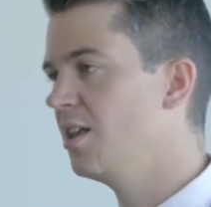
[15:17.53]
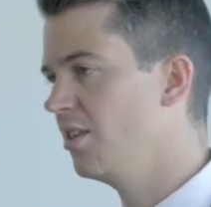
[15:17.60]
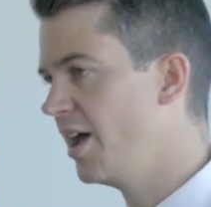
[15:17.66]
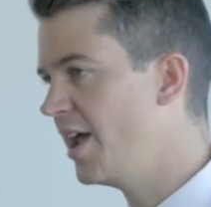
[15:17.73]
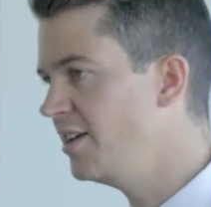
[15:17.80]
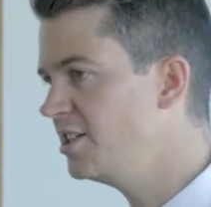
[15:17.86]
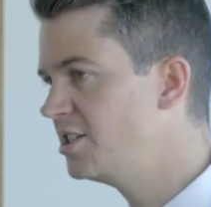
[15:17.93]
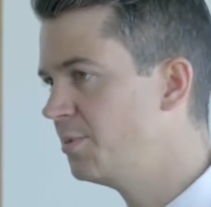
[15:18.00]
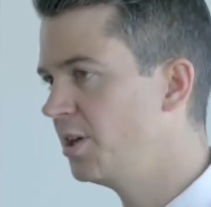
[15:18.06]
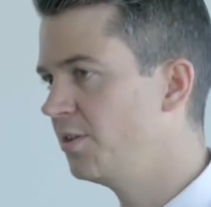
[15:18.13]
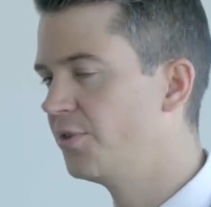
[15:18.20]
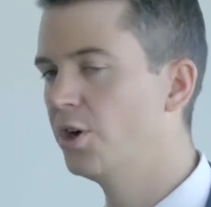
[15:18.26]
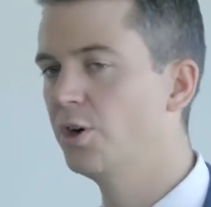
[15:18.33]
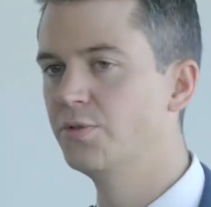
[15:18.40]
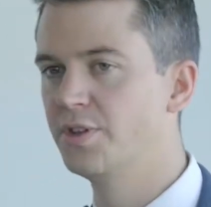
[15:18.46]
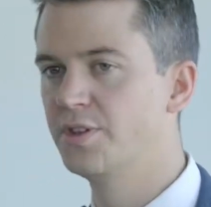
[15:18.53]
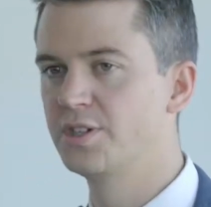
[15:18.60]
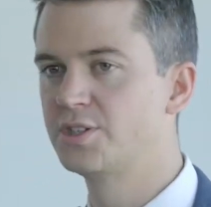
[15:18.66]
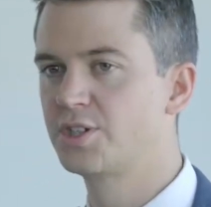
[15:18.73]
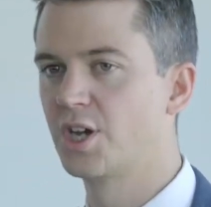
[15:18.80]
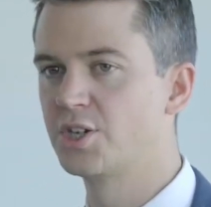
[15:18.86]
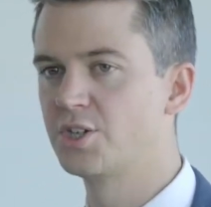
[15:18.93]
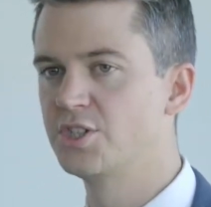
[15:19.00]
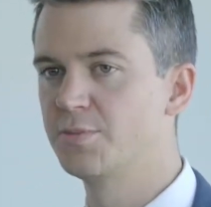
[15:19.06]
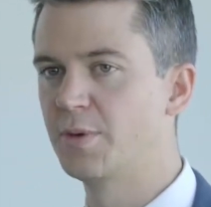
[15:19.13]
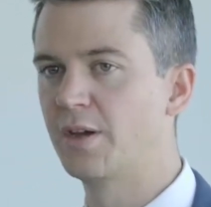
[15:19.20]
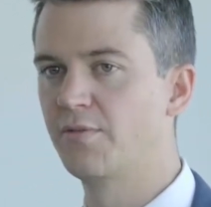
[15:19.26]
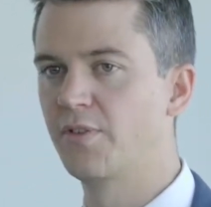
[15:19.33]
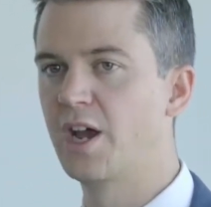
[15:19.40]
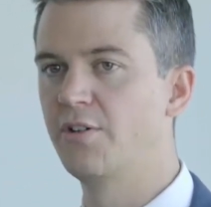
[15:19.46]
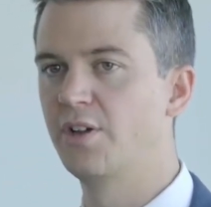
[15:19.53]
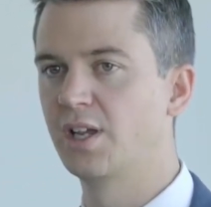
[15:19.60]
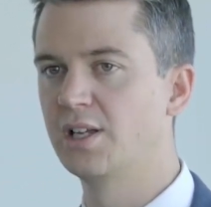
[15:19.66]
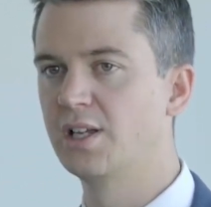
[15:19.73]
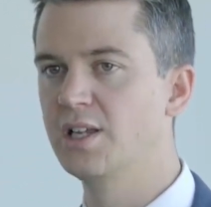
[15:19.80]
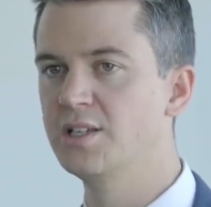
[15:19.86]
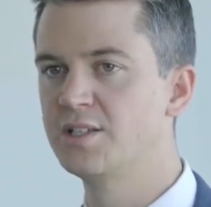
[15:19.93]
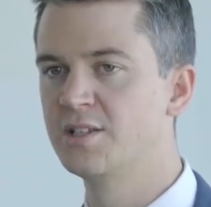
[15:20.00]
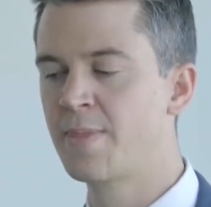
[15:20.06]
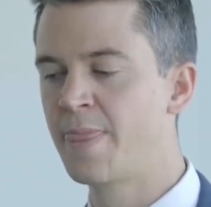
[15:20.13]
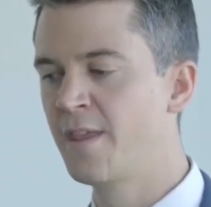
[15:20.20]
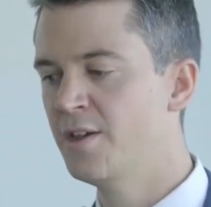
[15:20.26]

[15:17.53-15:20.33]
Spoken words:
they need to be involved in the discussions about varying a lease.